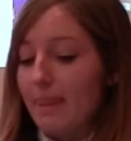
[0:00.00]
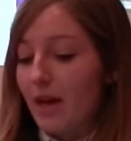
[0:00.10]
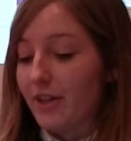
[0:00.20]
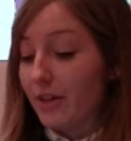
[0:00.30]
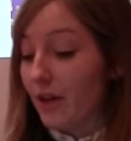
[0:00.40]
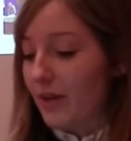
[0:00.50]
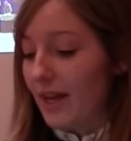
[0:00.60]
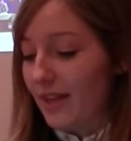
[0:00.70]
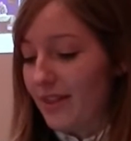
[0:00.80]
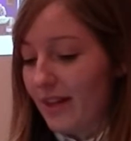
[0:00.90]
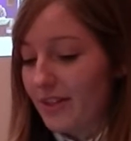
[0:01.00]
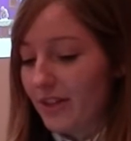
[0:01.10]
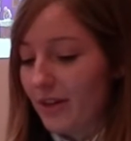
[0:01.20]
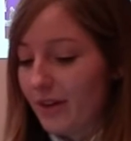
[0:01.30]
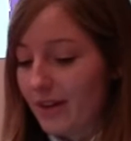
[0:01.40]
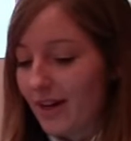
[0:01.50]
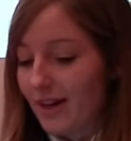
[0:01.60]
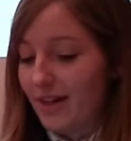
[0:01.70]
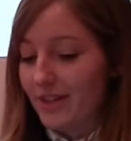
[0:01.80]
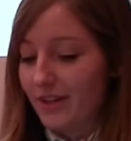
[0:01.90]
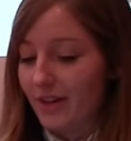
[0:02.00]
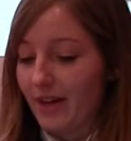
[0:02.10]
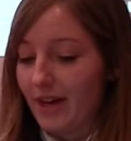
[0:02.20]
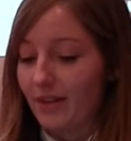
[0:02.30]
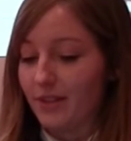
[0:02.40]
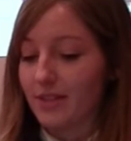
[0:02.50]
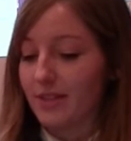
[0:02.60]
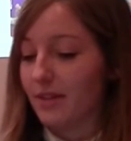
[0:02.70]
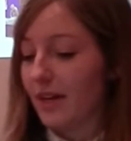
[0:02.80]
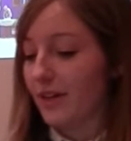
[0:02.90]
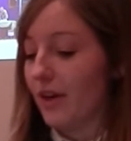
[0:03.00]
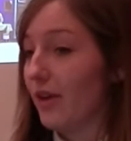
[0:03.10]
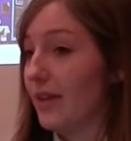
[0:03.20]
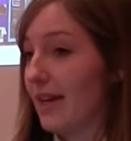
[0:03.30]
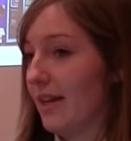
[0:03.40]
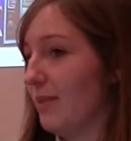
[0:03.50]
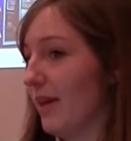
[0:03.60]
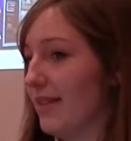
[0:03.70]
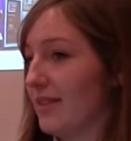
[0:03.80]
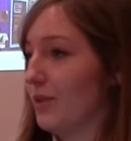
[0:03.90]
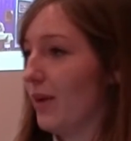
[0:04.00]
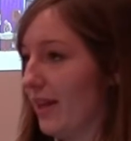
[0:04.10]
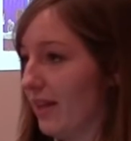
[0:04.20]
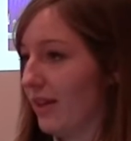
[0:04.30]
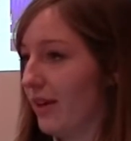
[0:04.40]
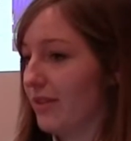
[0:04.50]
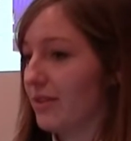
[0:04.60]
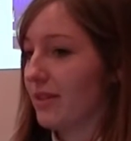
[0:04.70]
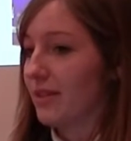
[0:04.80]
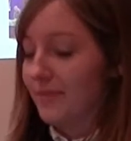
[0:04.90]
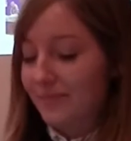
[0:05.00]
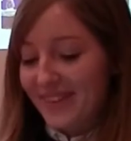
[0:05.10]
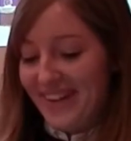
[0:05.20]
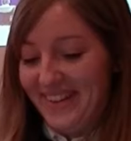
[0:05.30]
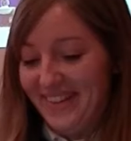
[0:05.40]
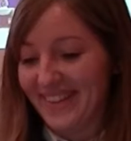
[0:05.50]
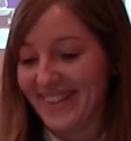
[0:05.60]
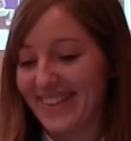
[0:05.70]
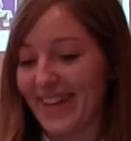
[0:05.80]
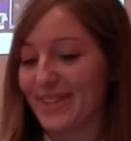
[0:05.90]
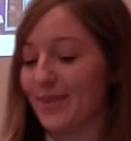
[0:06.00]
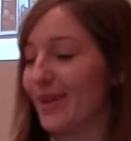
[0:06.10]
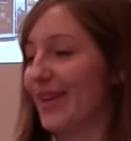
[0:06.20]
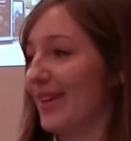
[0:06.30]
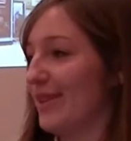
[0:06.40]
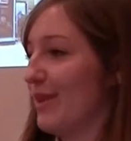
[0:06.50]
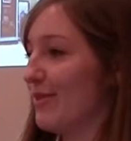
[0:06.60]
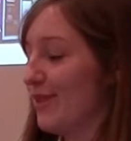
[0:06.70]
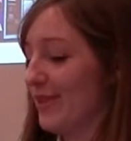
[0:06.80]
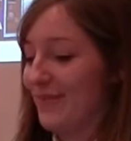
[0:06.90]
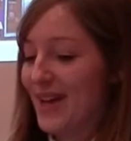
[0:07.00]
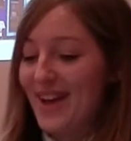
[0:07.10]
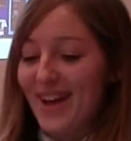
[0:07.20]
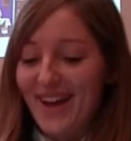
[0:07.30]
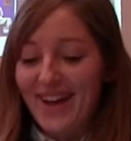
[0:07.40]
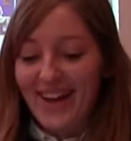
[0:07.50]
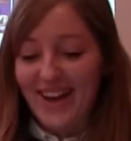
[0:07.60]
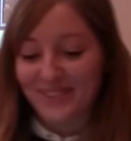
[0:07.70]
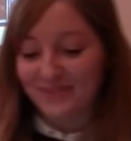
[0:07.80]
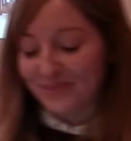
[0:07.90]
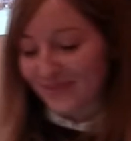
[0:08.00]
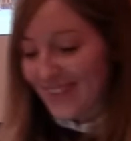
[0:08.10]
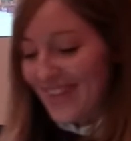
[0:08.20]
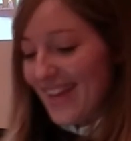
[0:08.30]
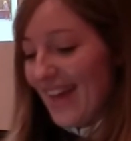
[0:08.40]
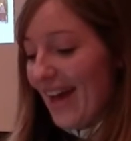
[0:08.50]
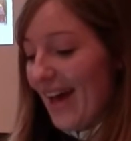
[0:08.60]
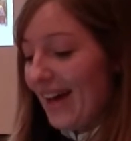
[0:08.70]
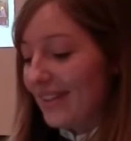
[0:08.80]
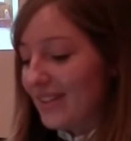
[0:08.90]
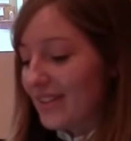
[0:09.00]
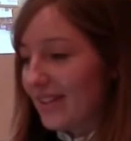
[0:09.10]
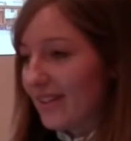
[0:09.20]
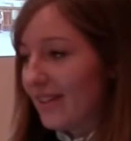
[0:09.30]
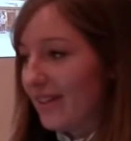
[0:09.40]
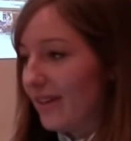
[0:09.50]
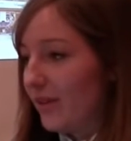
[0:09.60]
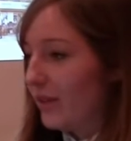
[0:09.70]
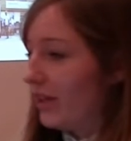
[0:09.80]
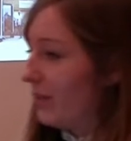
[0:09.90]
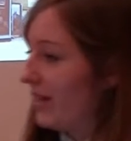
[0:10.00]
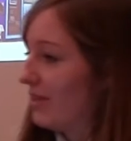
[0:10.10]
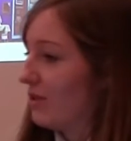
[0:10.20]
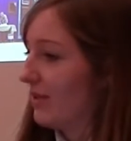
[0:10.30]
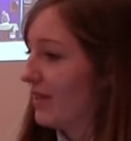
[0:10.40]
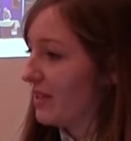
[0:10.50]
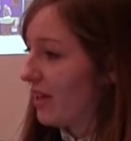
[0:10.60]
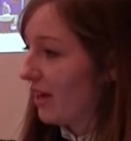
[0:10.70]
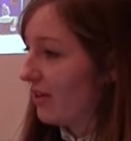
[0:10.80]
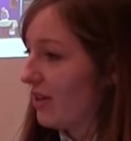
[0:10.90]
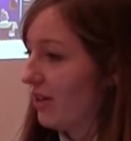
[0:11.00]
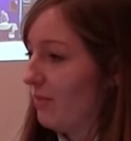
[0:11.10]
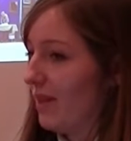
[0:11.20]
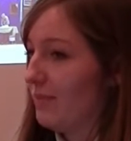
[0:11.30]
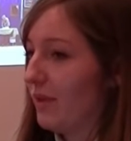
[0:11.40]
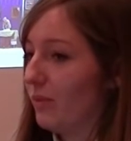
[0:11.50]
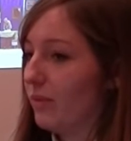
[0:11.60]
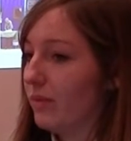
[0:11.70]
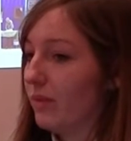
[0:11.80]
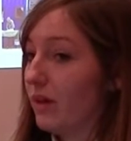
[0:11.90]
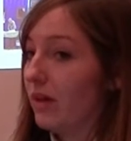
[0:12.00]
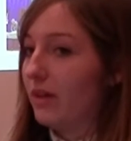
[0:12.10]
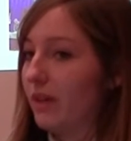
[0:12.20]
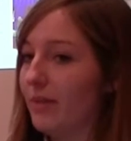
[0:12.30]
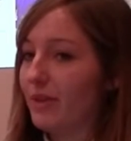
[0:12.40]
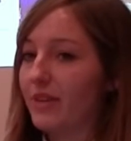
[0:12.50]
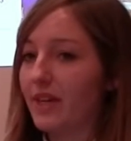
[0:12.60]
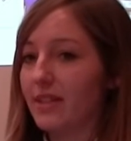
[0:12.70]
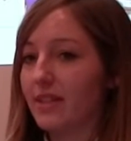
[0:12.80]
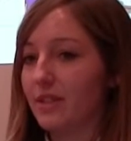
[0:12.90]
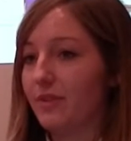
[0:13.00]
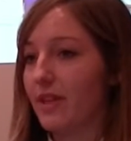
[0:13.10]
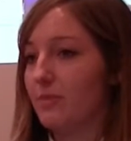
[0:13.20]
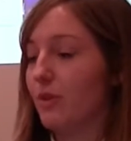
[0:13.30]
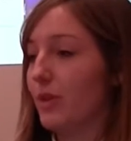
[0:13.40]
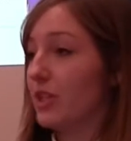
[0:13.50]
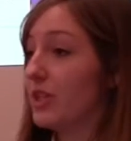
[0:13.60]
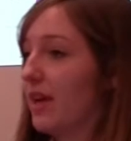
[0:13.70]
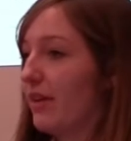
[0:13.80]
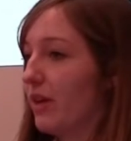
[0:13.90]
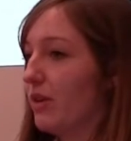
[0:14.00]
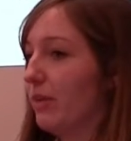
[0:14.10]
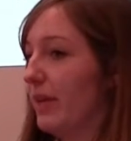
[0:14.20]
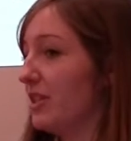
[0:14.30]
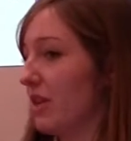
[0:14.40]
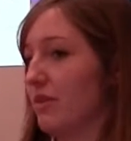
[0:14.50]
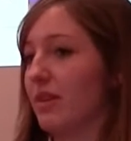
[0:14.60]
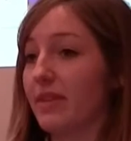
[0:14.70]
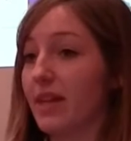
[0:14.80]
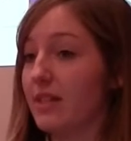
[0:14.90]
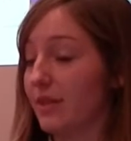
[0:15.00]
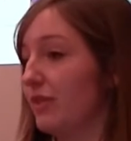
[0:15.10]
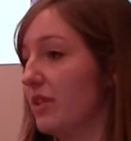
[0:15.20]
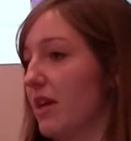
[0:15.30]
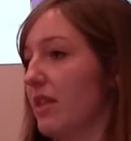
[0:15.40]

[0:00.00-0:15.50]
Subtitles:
I don't own anything, I don't own a car, I don't own a house, I don't own any appliances or any clothes. That's the World Economic Forum. And we're here talking about the circular economy, but Library of Things identifies more with a sharing economy. I don't think they're different.